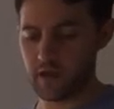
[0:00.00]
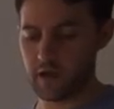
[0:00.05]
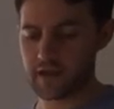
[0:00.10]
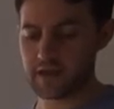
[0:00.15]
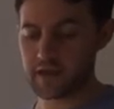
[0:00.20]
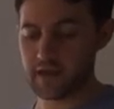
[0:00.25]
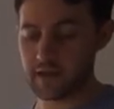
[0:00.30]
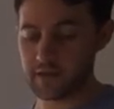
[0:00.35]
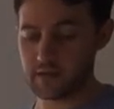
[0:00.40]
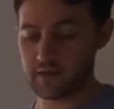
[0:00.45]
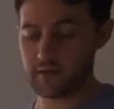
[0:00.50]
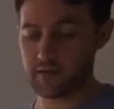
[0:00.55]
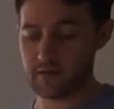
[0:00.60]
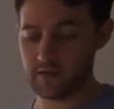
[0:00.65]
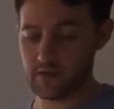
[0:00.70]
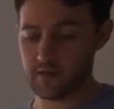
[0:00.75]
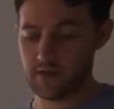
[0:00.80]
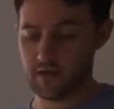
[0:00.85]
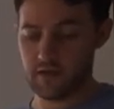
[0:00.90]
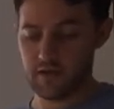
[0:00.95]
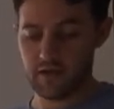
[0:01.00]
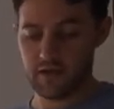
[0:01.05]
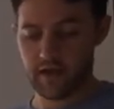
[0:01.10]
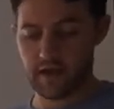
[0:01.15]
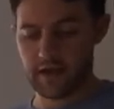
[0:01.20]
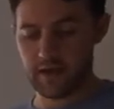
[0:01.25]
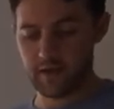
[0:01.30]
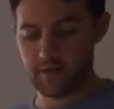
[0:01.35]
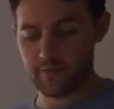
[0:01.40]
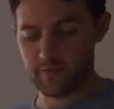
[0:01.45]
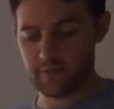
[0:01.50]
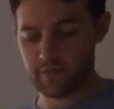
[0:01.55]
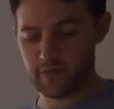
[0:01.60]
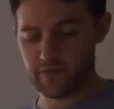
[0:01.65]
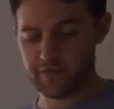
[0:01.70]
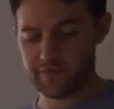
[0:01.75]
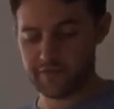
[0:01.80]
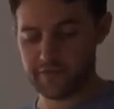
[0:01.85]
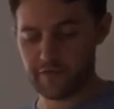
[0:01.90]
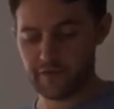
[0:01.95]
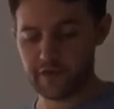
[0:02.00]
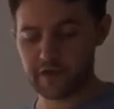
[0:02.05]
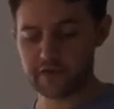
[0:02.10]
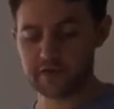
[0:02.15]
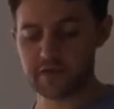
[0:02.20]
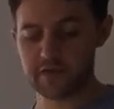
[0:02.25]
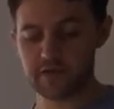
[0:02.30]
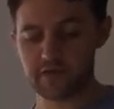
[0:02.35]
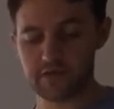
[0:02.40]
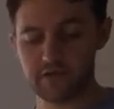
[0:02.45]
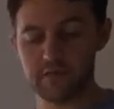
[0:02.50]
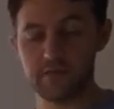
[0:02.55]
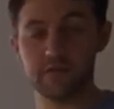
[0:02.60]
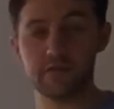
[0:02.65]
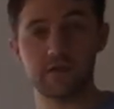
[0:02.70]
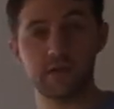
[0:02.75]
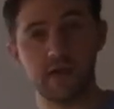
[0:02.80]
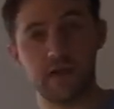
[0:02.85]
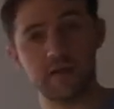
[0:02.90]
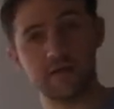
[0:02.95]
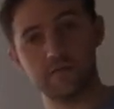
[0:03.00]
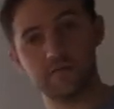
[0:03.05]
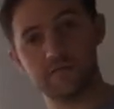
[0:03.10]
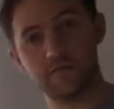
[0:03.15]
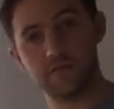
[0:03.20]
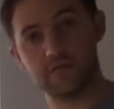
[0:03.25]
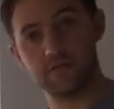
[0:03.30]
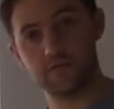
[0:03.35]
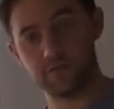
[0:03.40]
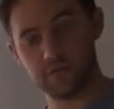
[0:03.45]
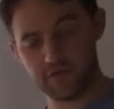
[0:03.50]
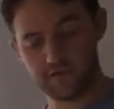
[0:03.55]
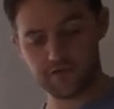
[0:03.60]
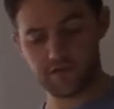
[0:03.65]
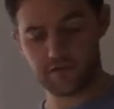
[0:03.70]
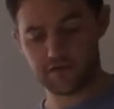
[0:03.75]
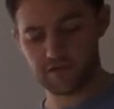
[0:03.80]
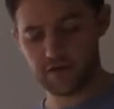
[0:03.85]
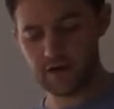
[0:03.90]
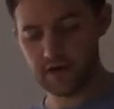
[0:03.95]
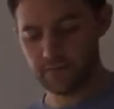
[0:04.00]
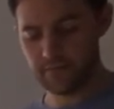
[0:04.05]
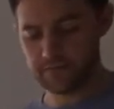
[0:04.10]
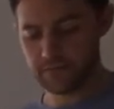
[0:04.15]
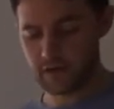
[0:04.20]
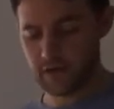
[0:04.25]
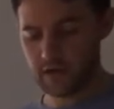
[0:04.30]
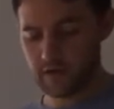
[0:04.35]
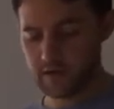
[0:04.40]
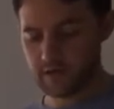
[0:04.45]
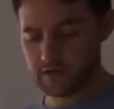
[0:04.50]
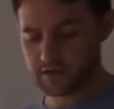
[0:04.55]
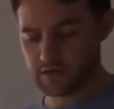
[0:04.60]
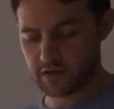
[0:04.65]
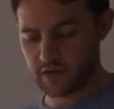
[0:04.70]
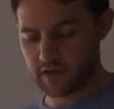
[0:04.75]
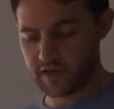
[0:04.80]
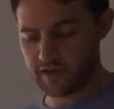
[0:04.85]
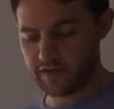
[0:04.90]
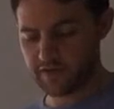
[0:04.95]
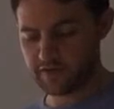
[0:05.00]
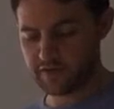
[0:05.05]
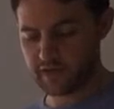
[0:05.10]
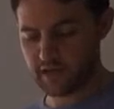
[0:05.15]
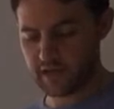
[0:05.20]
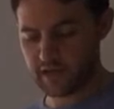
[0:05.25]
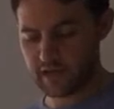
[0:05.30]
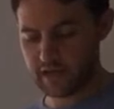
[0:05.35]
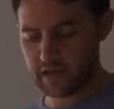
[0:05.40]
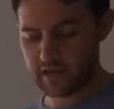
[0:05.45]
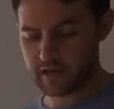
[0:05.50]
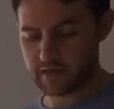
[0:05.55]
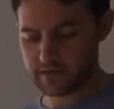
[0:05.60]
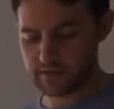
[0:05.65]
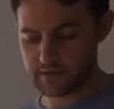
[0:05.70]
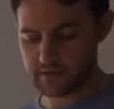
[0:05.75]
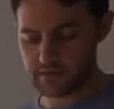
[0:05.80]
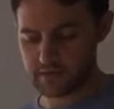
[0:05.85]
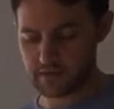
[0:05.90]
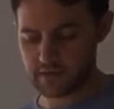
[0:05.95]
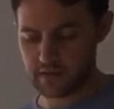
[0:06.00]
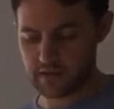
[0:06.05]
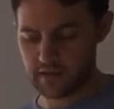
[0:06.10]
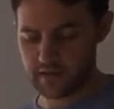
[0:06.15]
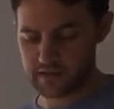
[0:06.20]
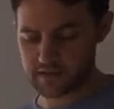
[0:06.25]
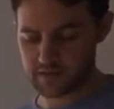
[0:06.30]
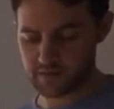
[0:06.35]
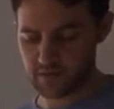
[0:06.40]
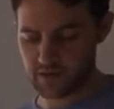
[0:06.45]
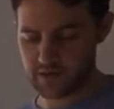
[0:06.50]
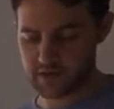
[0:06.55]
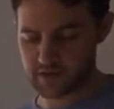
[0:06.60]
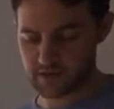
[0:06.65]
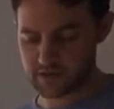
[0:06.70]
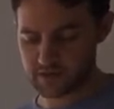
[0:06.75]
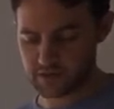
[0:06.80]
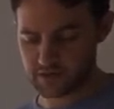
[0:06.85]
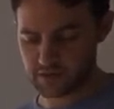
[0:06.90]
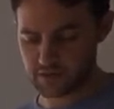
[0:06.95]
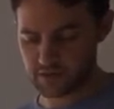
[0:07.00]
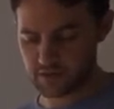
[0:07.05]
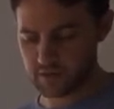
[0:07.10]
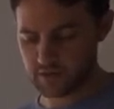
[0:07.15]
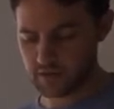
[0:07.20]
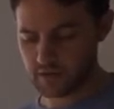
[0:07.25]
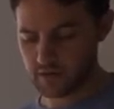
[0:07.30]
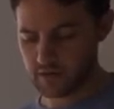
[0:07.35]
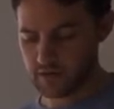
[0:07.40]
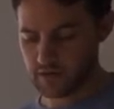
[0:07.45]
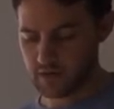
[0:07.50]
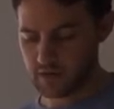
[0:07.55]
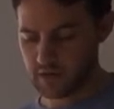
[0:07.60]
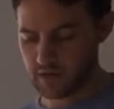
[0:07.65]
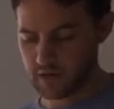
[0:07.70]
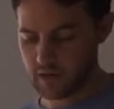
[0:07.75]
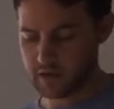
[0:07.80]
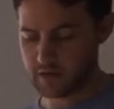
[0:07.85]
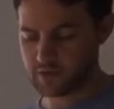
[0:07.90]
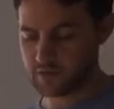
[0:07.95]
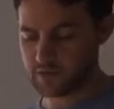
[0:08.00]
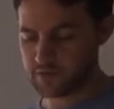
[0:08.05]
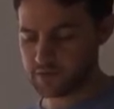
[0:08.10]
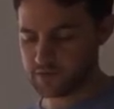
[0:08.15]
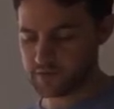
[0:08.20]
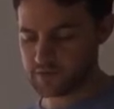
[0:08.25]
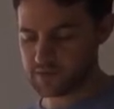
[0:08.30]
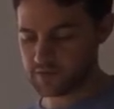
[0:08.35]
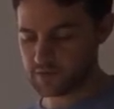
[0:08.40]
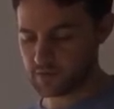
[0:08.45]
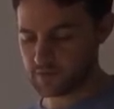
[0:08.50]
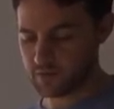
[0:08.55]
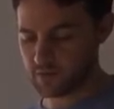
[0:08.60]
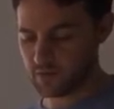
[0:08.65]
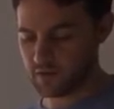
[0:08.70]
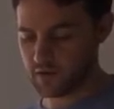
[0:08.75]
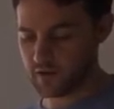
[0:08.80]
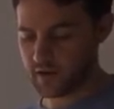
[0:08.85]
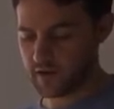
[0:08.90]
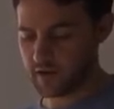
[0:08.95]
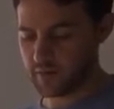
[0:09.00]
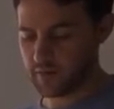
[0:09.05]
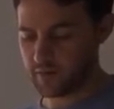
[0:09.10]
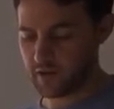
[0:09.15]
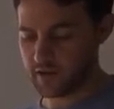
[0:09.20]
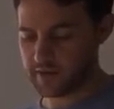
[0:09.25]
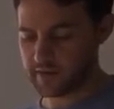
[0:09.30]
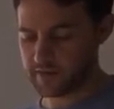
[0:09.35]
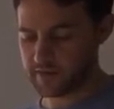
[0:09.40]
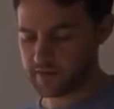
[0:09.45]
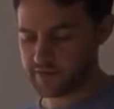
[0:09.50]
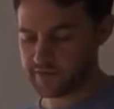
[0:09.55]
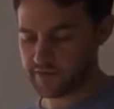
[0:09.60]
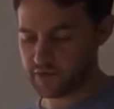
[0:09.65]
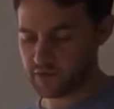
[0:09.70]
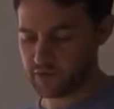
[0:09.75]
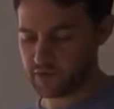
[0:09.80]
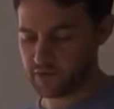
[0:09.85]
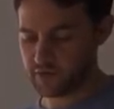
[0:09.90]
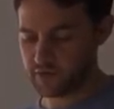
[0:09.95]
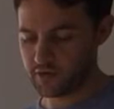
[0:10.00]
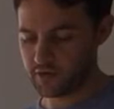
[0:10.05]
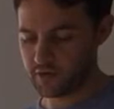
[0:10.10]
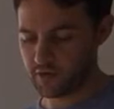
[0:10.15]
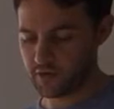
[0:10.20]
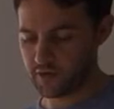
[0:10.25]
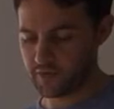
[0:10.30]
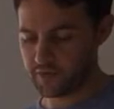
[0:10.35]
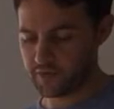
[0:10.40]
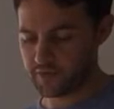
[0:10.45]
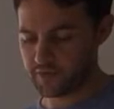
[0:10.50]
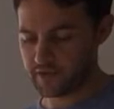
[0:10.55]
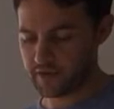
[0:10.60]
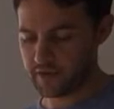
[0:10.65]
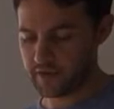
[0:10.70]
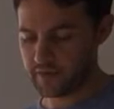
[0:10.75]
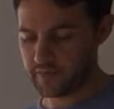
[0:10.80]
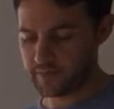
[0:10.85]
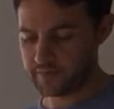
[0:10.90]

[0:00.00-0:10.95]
I can first get rid of the 3. So I have e to the x minus 2 equals y minus 4 on 3.